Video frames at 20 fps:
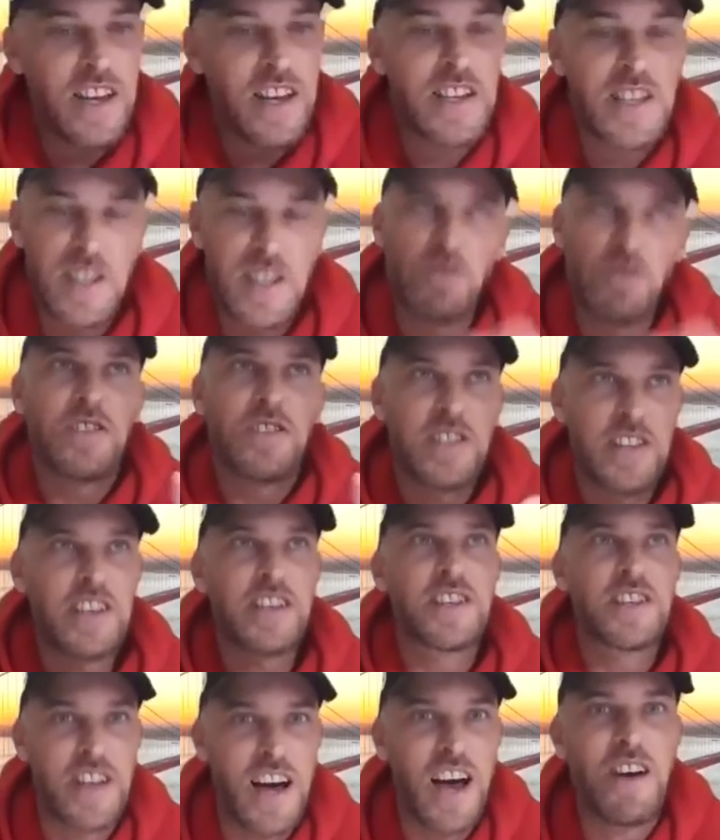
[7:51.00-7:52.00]
slows
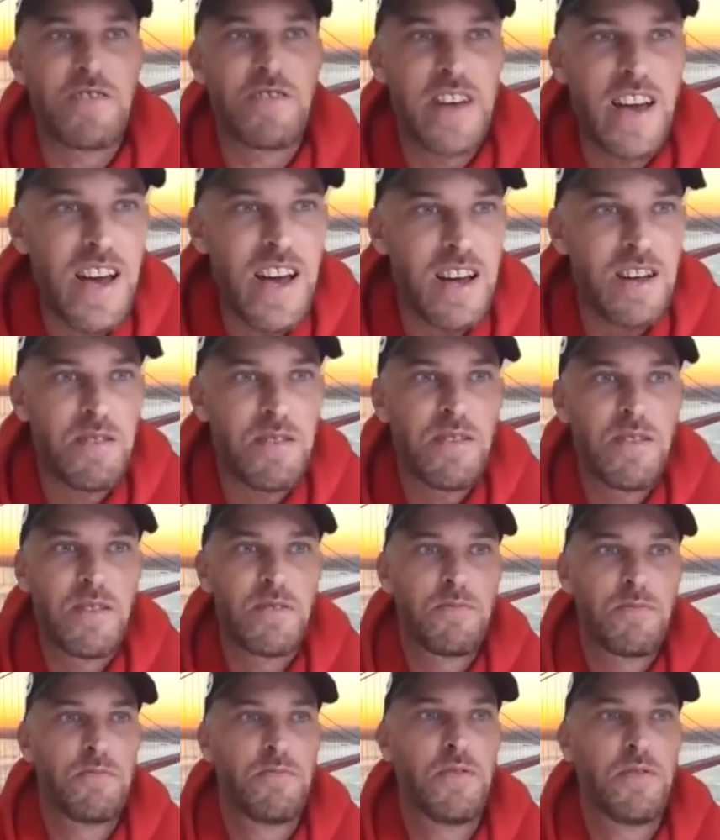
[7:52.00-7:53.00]
things down, yeah.
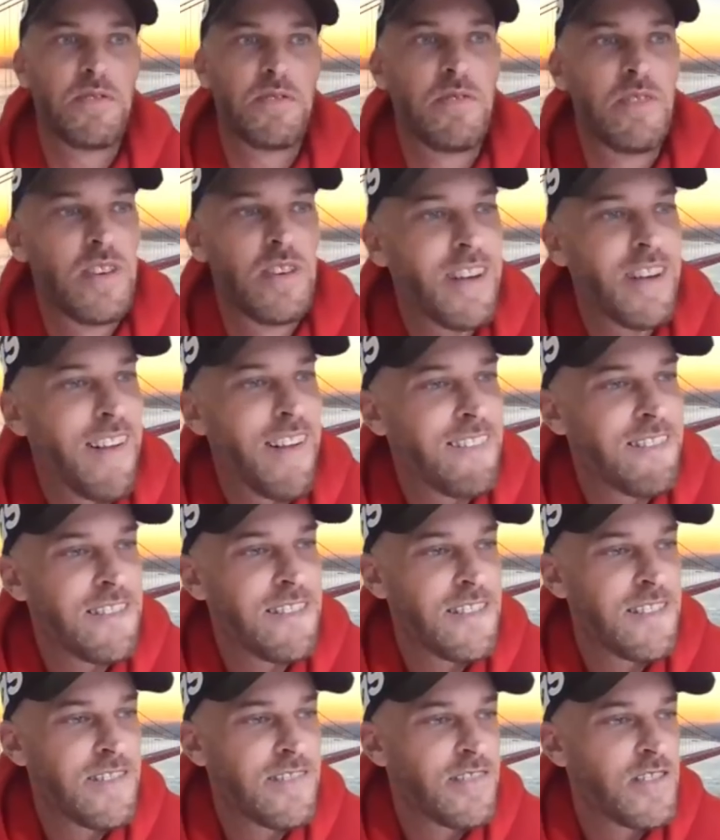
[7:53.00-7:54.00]
But
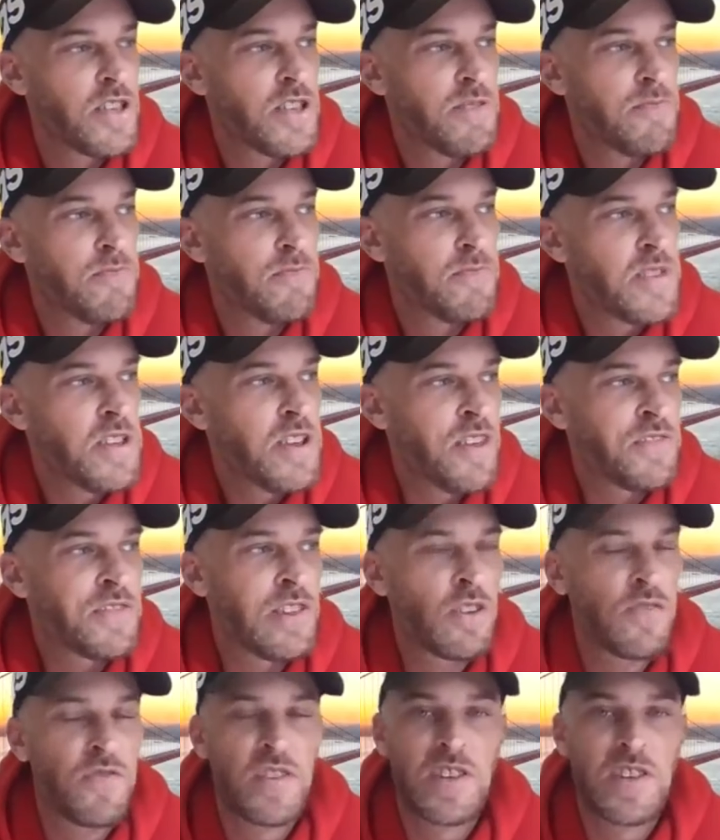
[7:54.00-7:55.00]
you have to
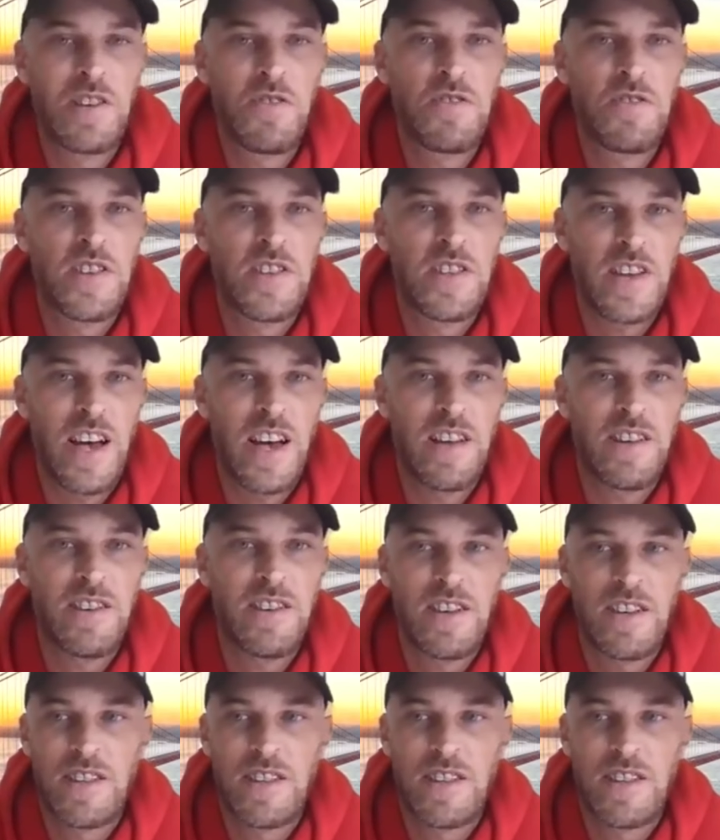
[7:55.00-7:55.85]
look for solutions, and